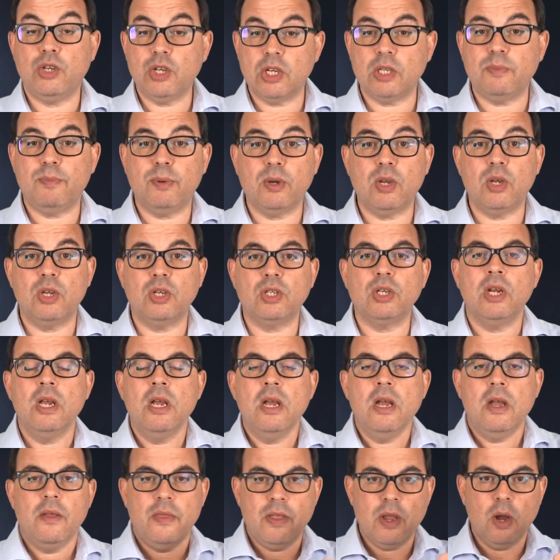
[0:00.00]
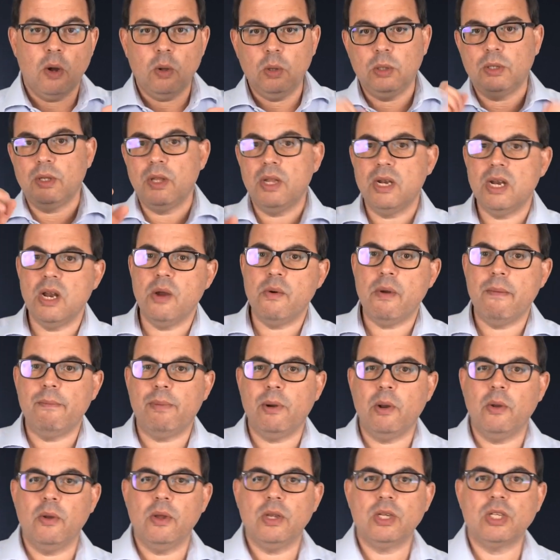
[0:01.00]
Just because the old and the new
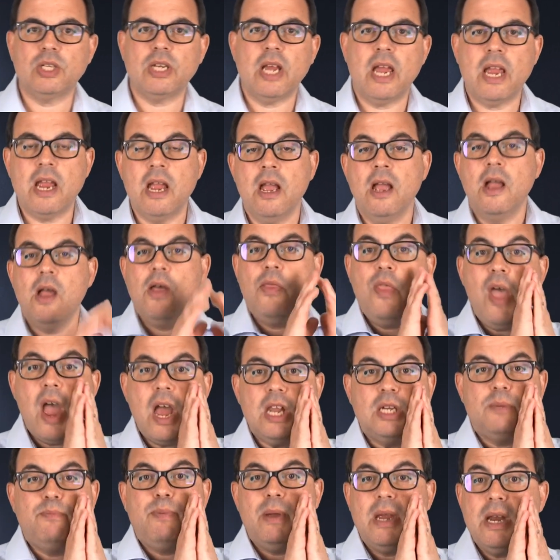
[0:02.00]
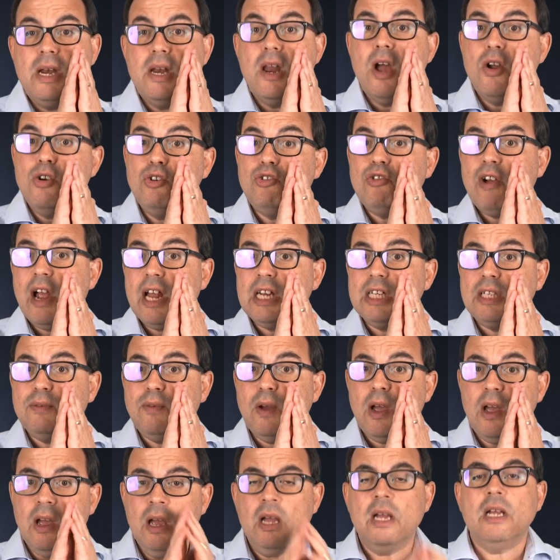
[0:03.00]
employers say there's been no
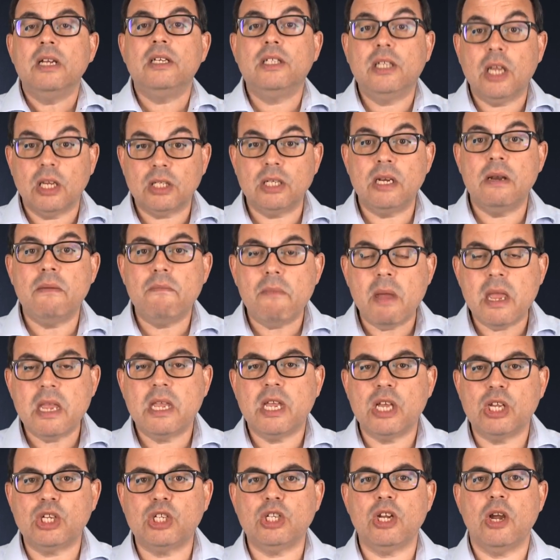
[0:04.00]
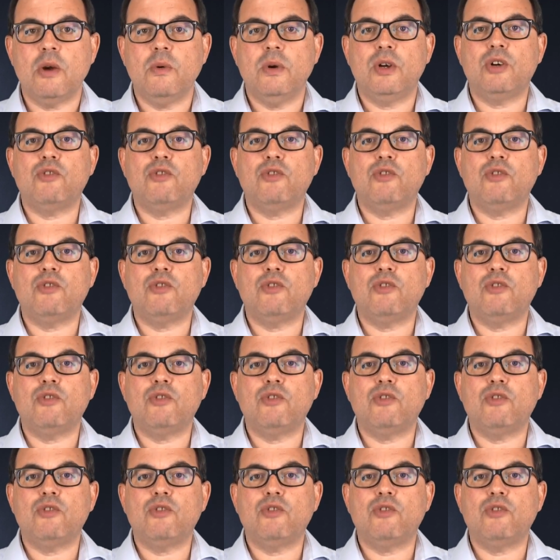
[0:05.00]
transfer doesn't make it so.